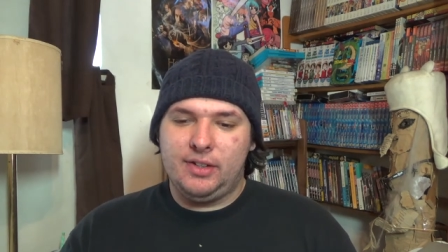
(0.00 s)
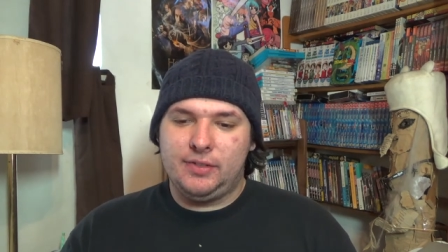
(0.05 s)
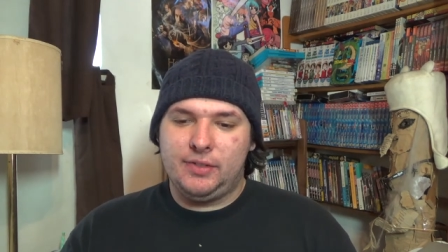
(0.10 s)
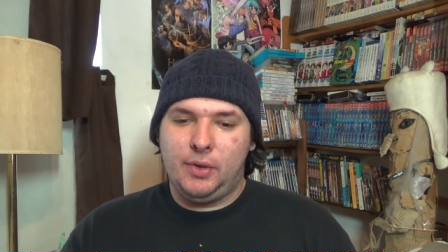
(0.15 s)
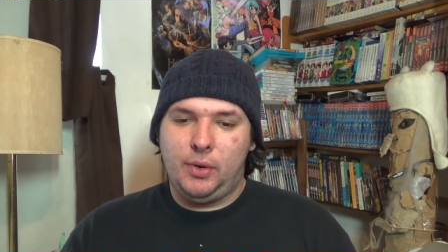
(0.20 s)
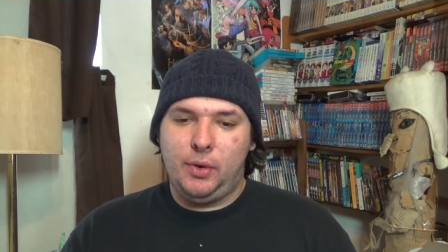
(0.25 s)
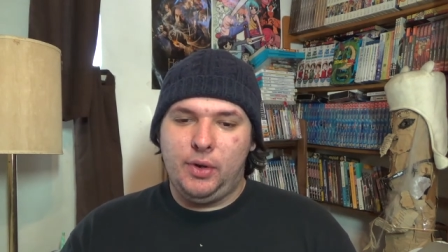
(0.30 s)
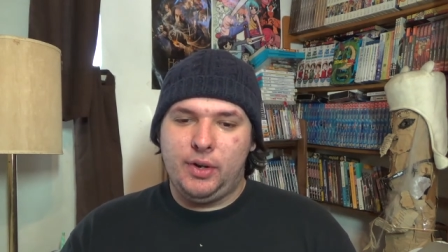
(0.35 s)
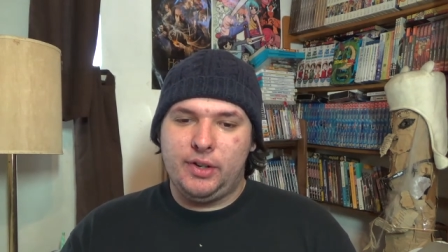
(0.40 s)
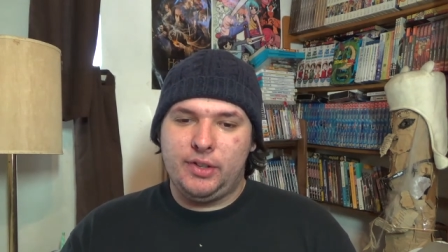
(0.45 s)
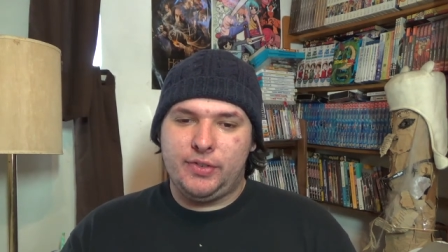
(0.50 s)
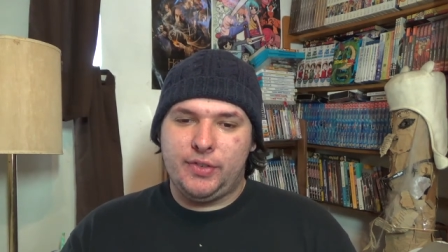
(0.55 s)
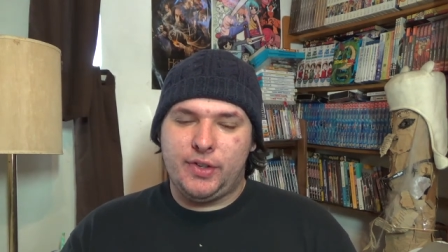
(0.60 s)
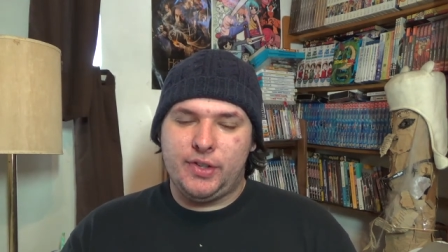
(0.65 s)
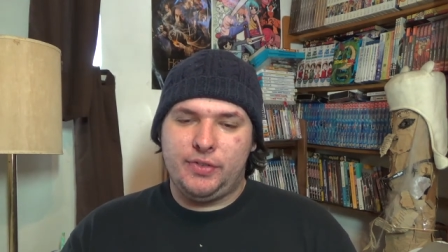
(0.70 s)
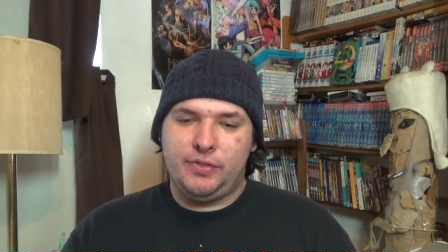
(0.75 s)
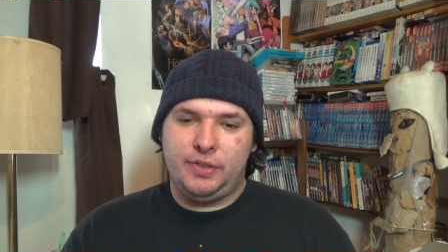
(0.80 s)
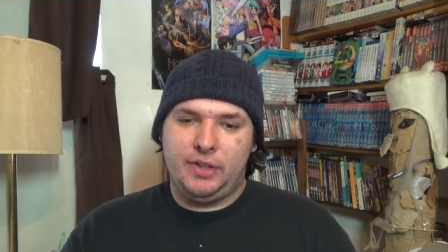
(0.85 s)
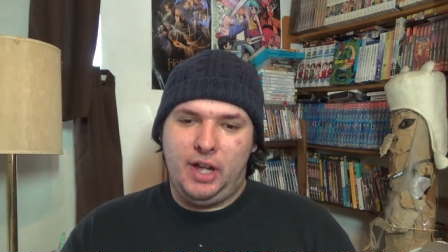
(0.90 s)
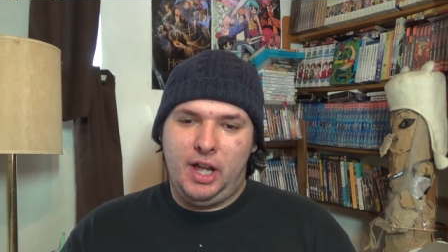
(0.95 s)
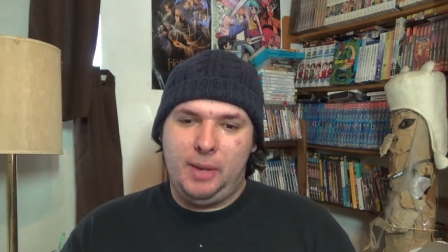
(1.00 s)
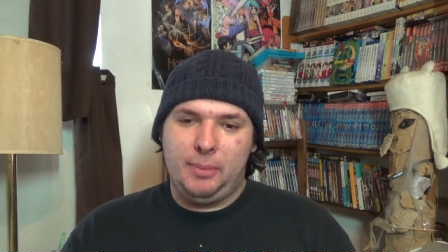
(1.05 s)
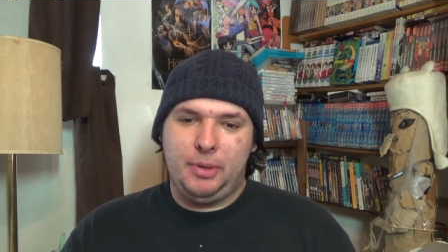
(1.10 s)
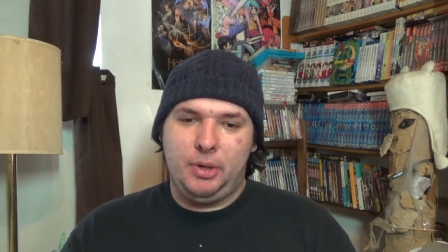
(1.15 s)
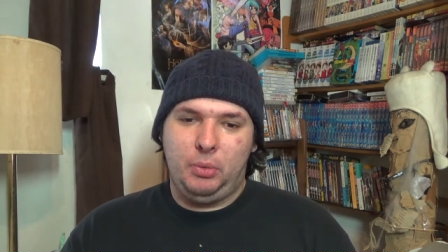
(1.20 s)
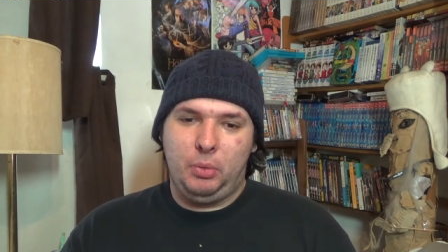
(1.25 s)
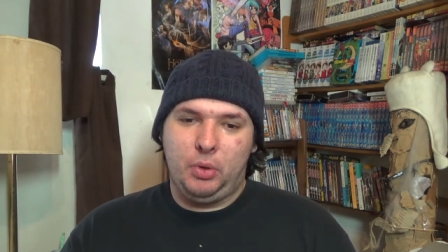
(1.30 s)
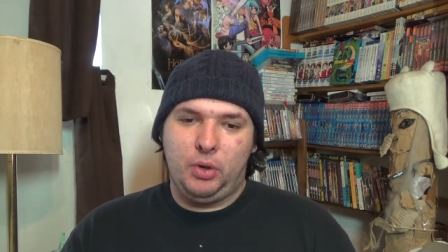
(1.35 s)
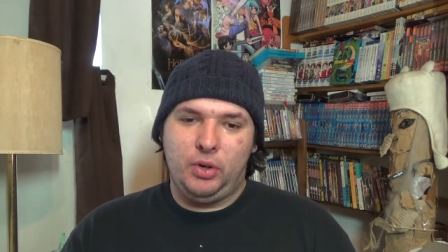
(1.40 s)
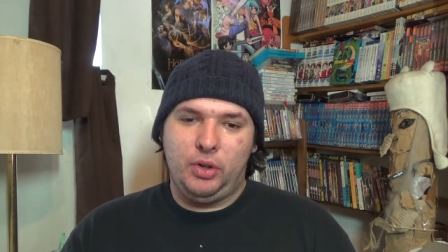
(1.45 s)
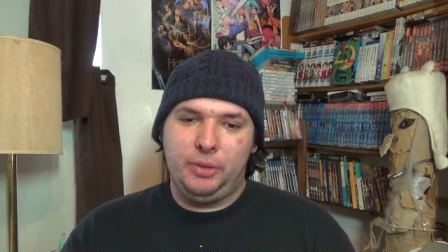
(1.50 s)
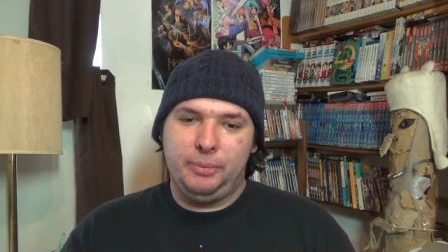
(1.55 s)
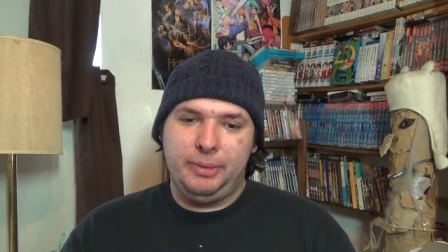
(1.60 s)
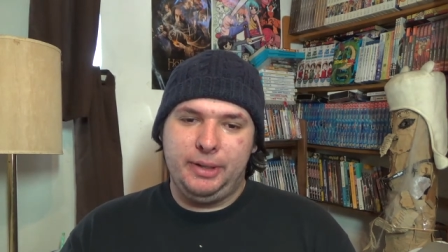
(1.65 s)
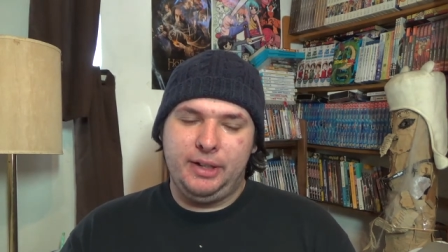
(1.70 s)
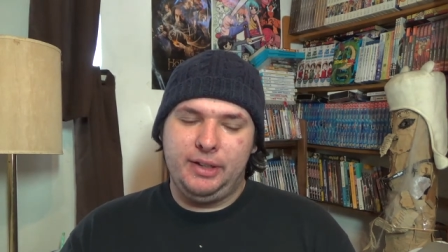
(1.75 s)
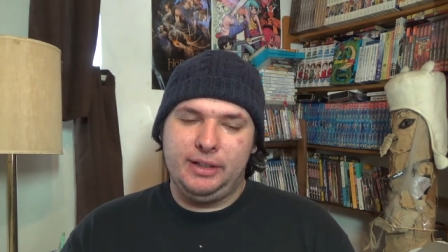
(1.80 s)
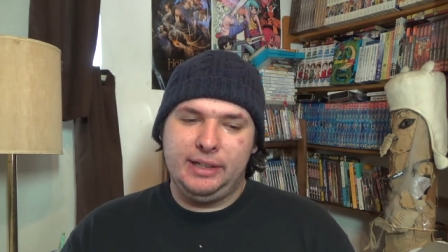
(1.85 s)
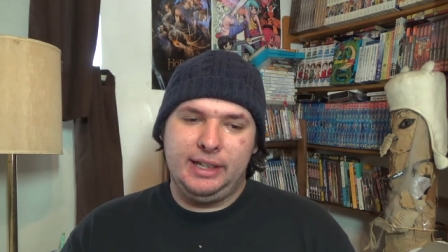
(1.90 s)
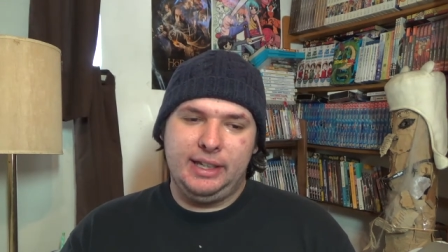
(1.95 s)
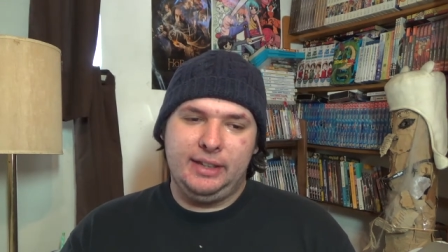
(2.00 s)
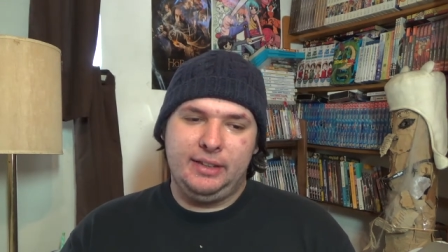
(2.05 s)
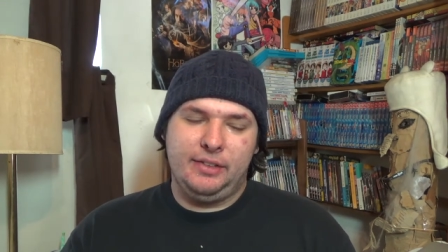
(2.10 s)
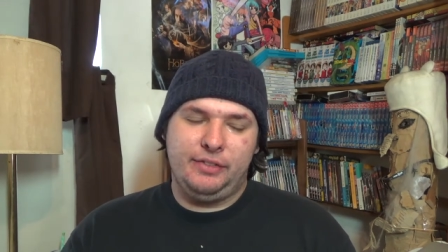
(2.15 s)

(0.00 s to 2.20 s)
of course, for its phenomenal world building,